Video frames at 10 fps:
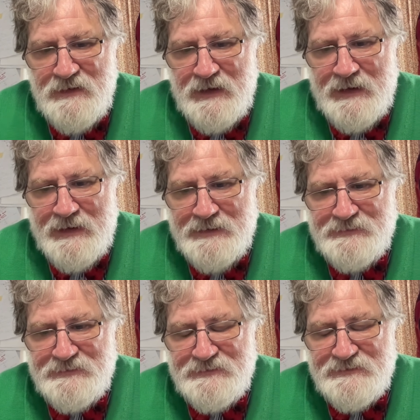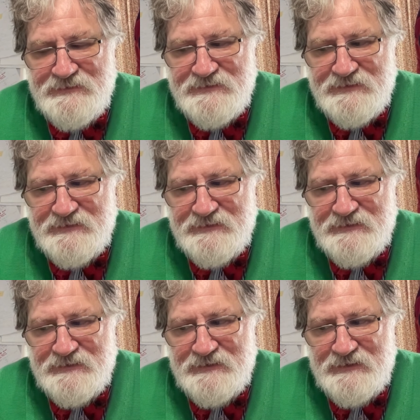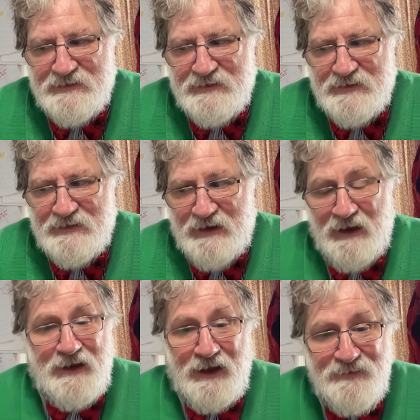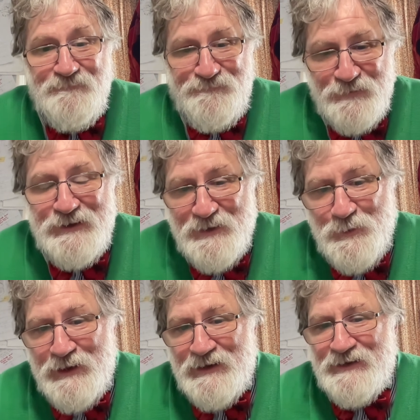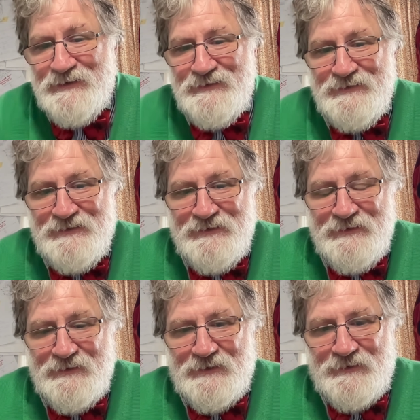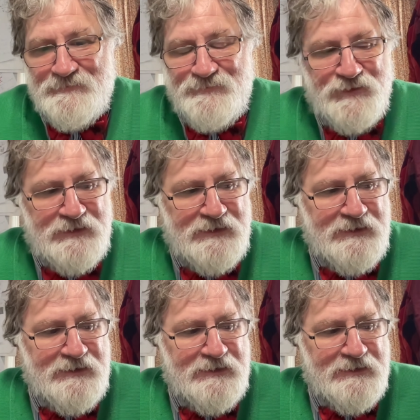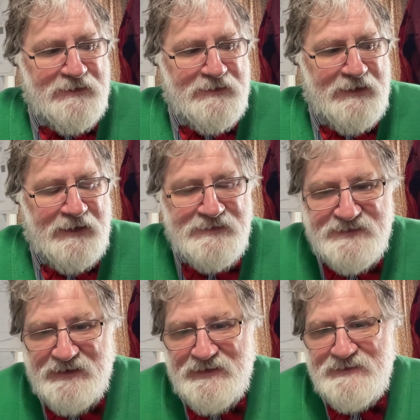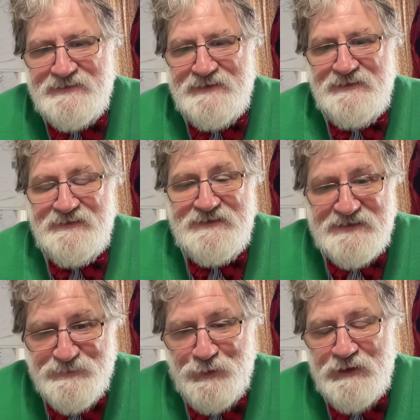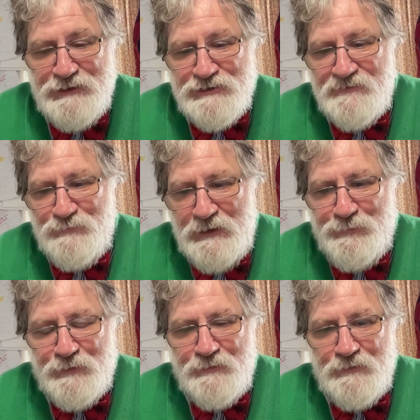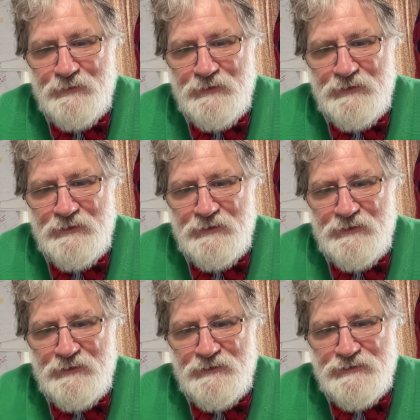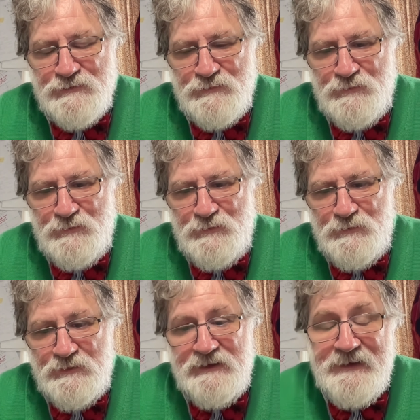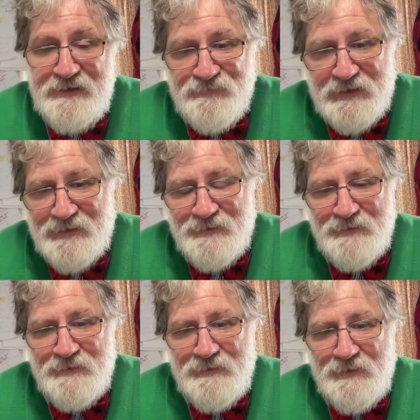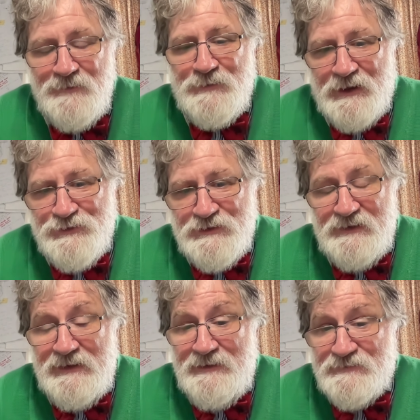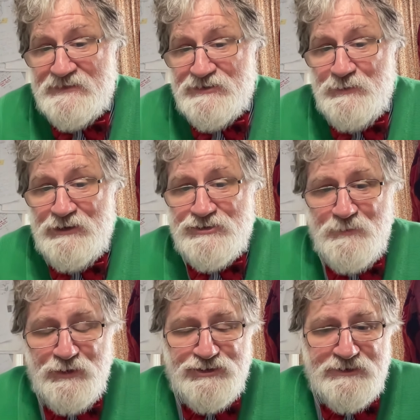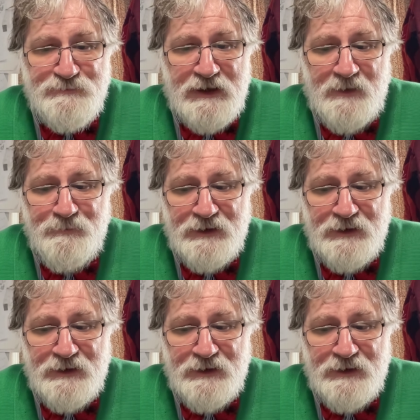And I am fully aware of the anxiety, the desperation of people to leave their home country and leave a situation which has become